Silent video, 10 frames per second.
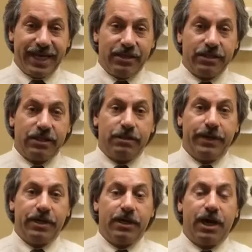Is Allan
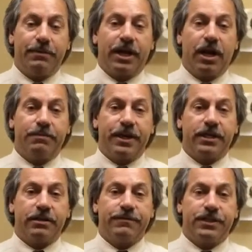DellaBella. I'm a
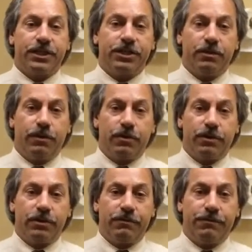chiropractic physician in Boca
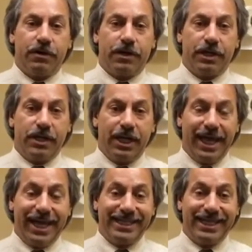Raton, Florida,
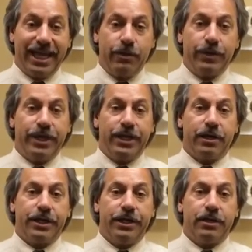and today we
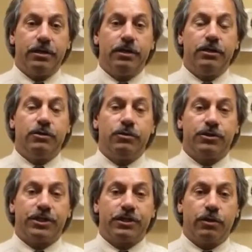are here to
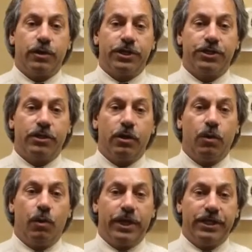address the question,
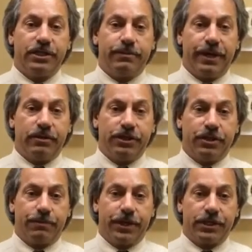what is spinal
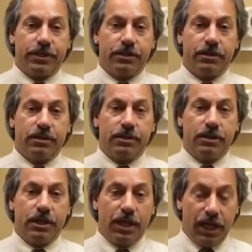decompression?
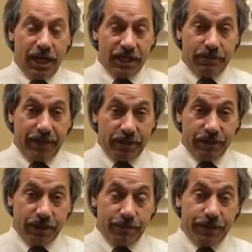Spinal
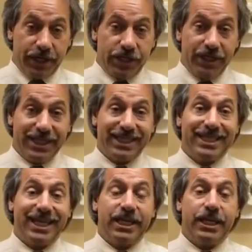decompression is a
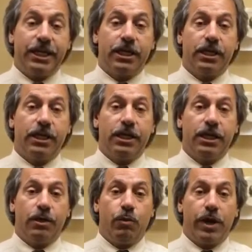technique
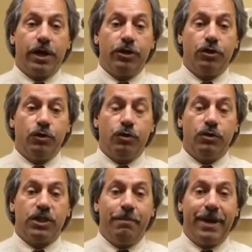in where you
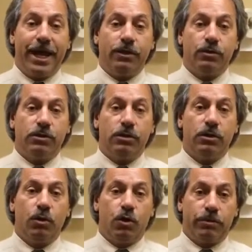use a manual
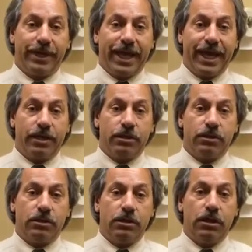or
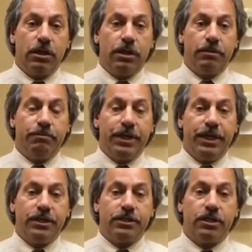mechanical
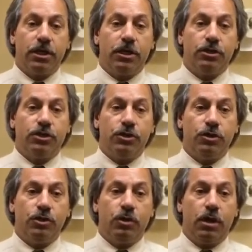means
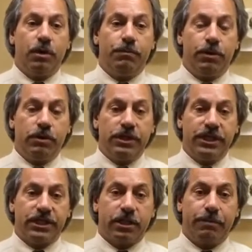to pull a
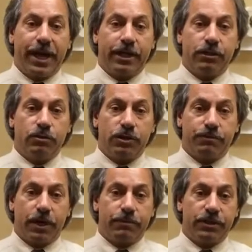disc back into its
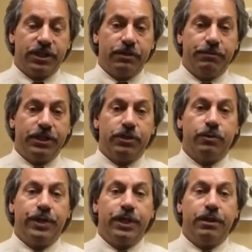proper seat
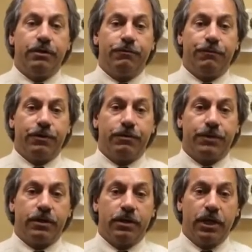between the
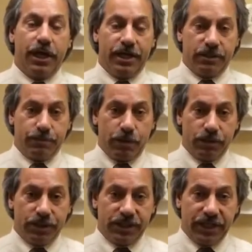vertebra, as
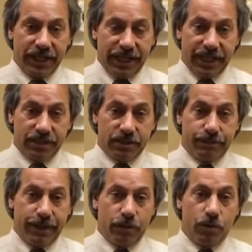opposed to sitting against the
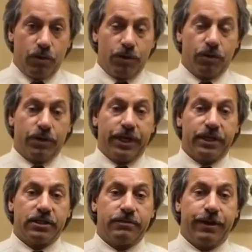spinal cord or
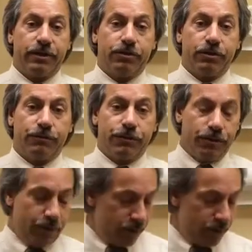against the spinal nerve root.